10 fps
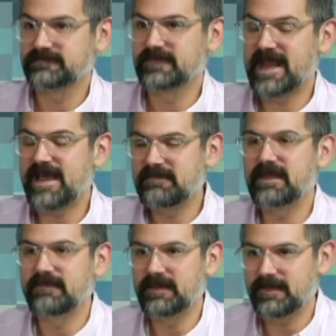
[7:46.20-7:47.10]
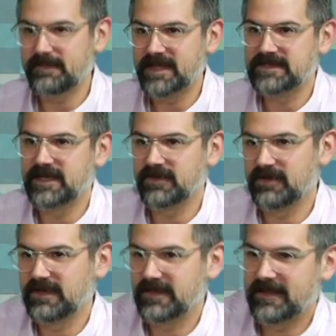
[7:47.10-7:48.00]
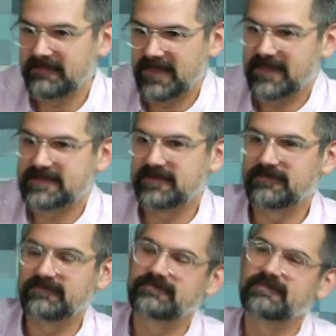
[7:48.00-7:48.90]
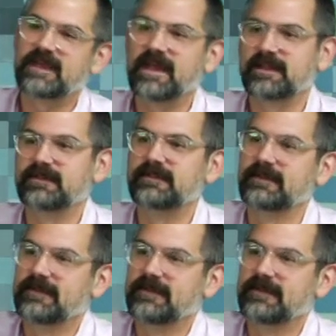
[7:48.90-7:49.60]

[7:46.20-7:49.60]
And I mean, I'm not denigrating that. I think that's a valid.